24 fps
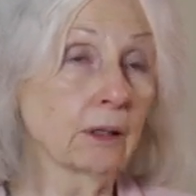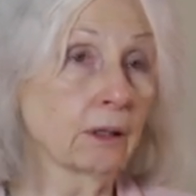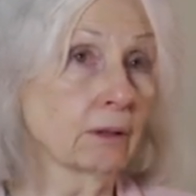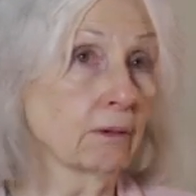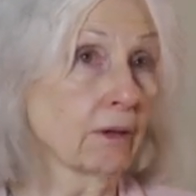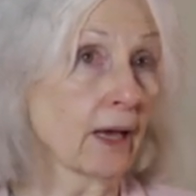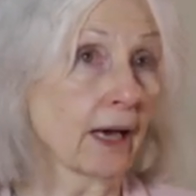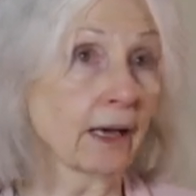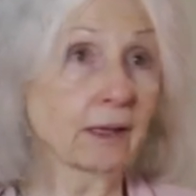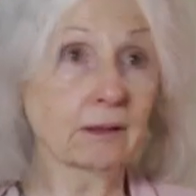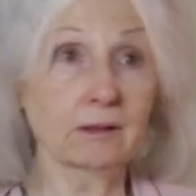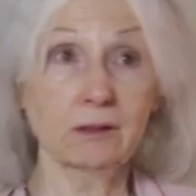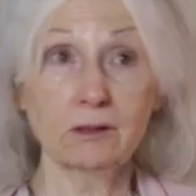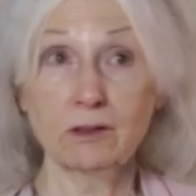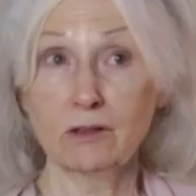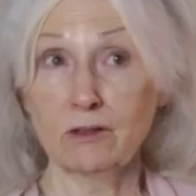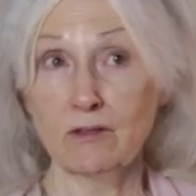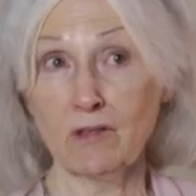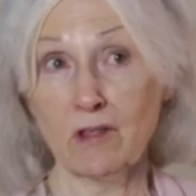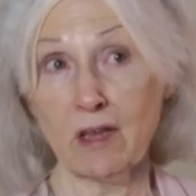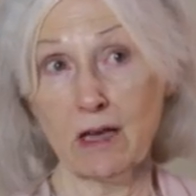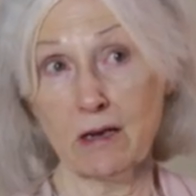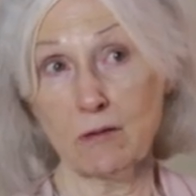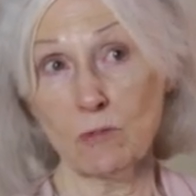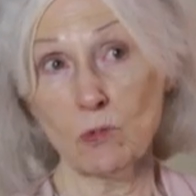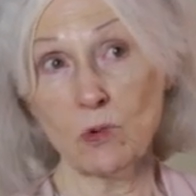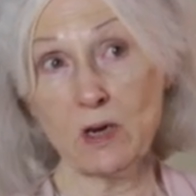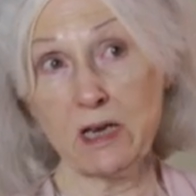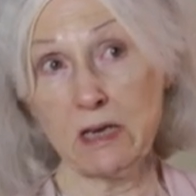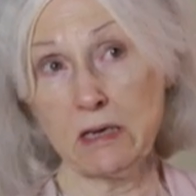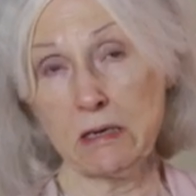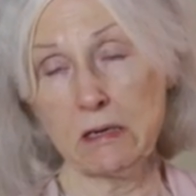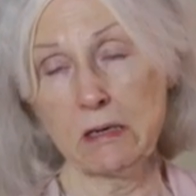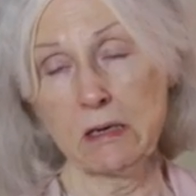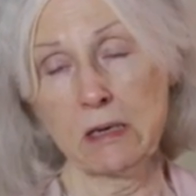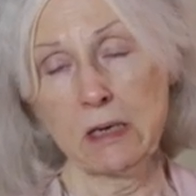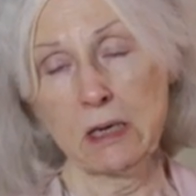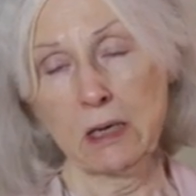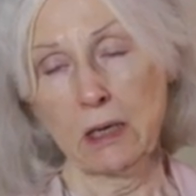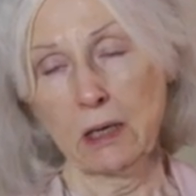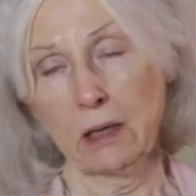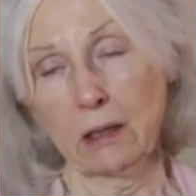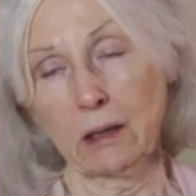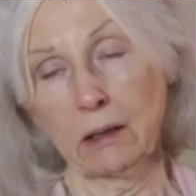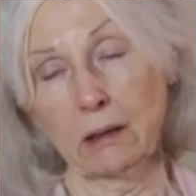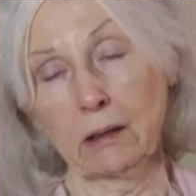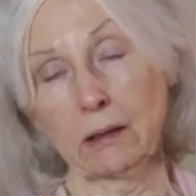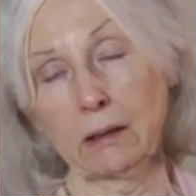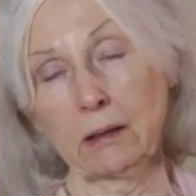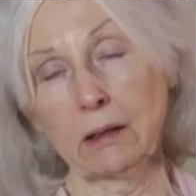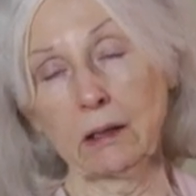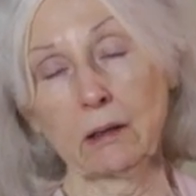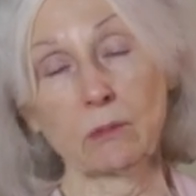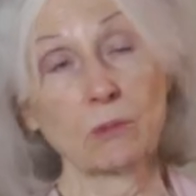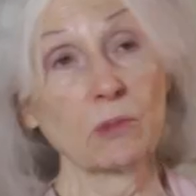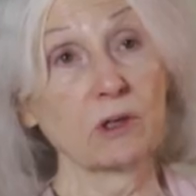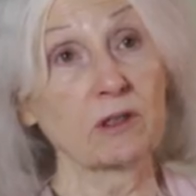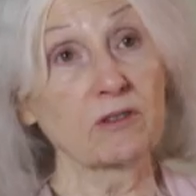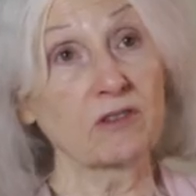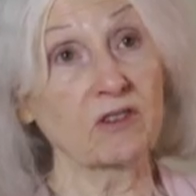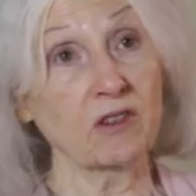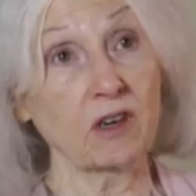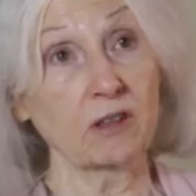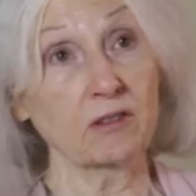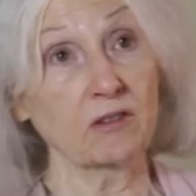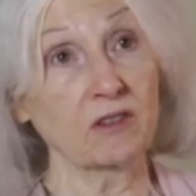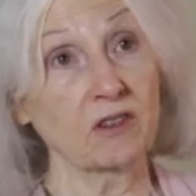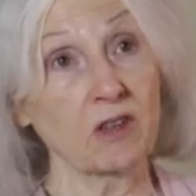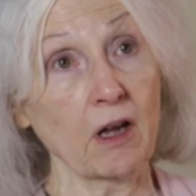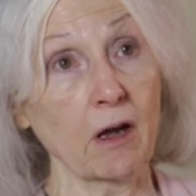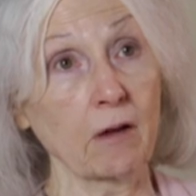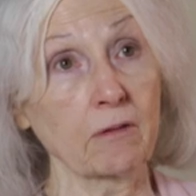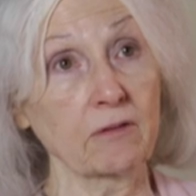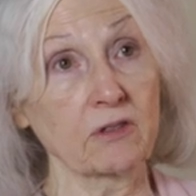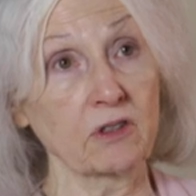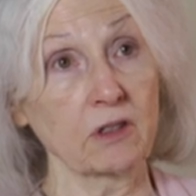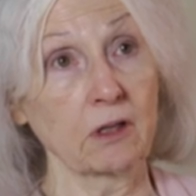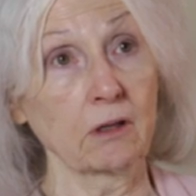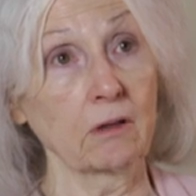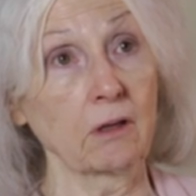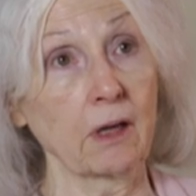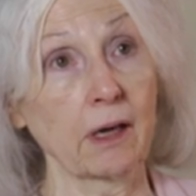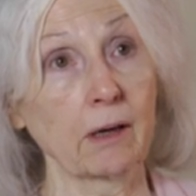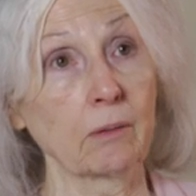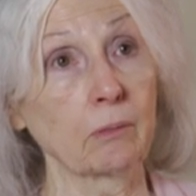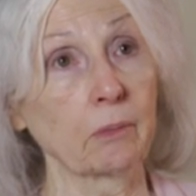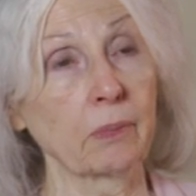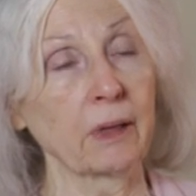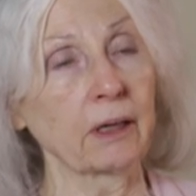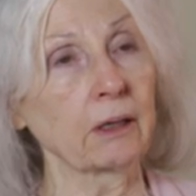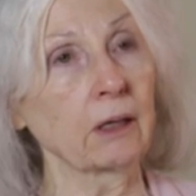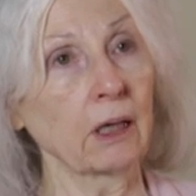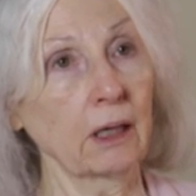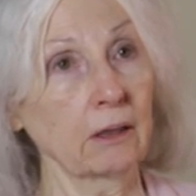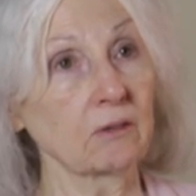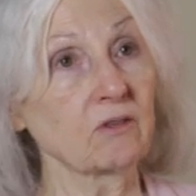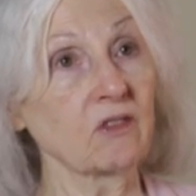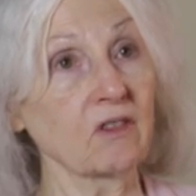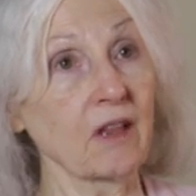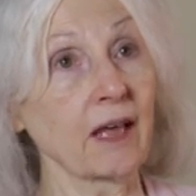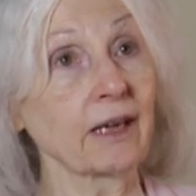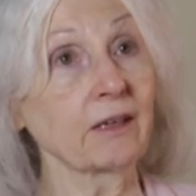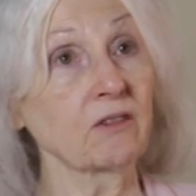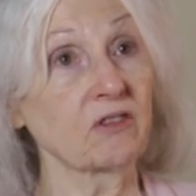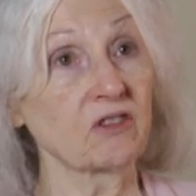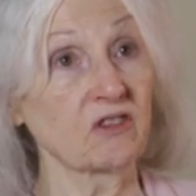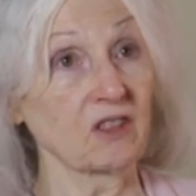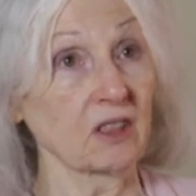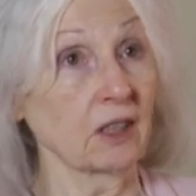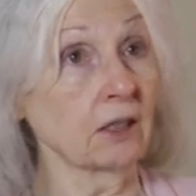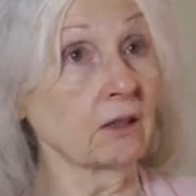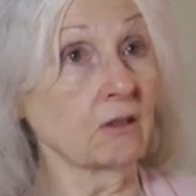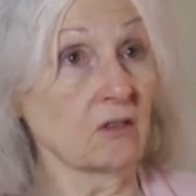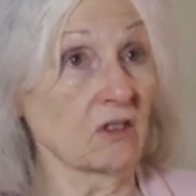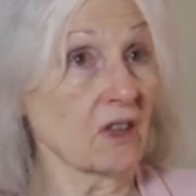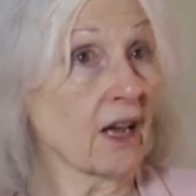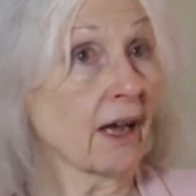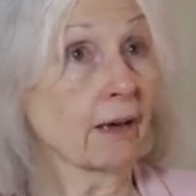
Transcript: And not that we immerse ourselves in them, but it's like sins.